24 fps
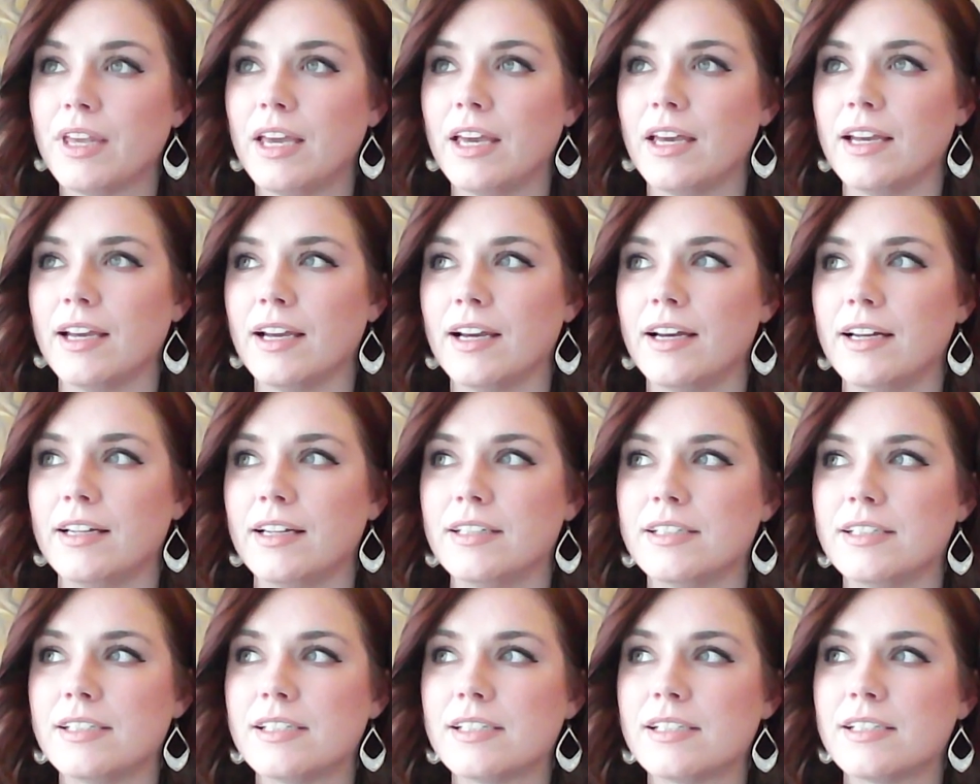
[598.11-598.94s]

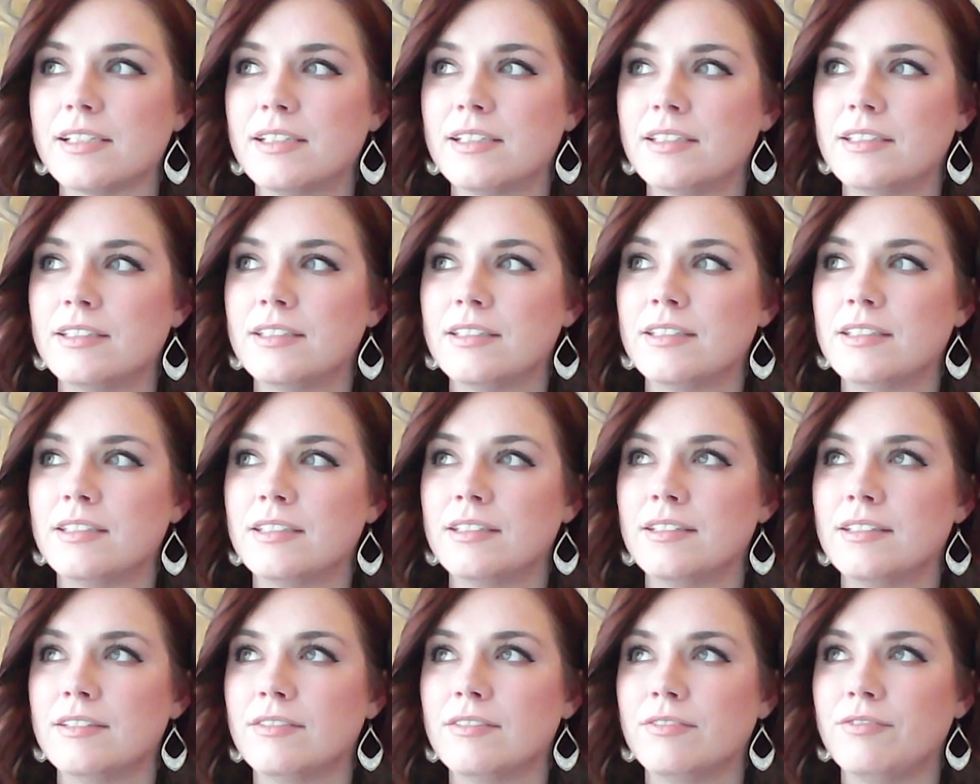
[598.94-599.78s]
And
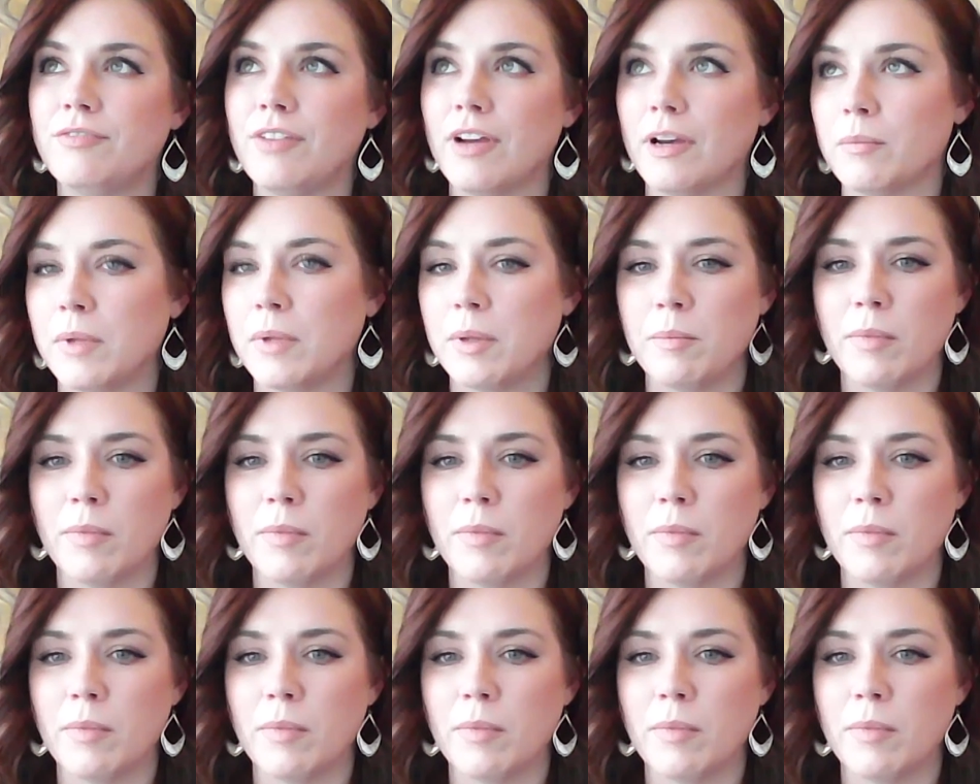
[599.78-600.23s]
family